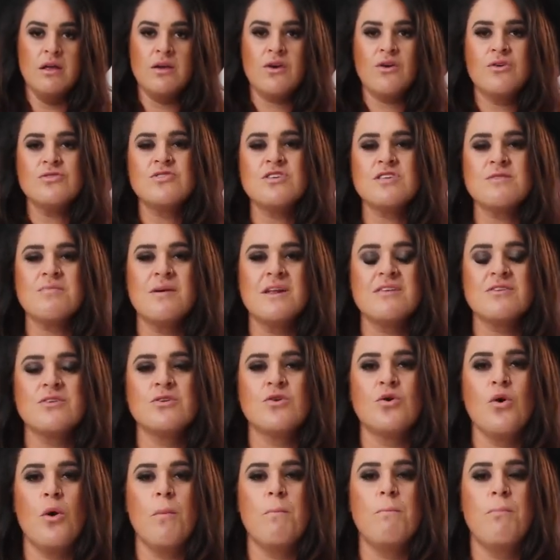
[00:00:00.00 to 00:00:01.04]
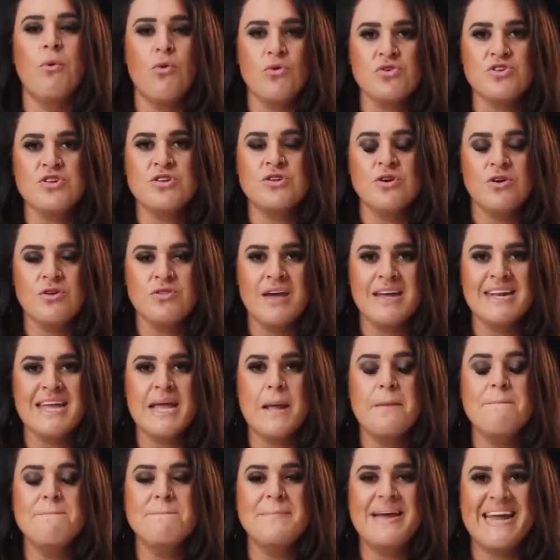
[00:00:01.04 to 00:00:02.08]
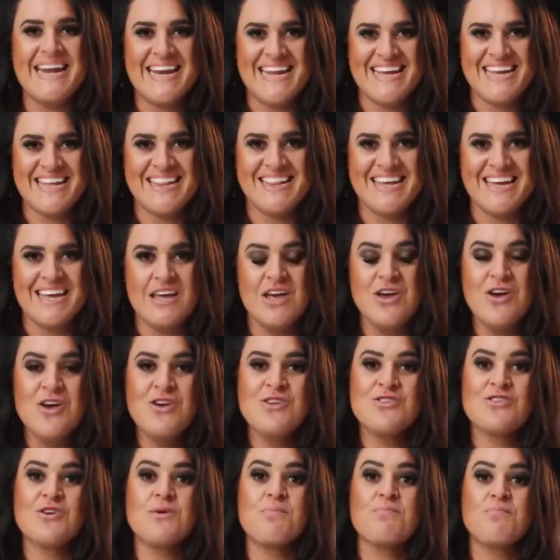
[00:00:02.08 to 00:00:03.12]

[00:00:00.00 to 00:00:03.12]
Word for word: conscious mind is going to call bullshit on that immediately. So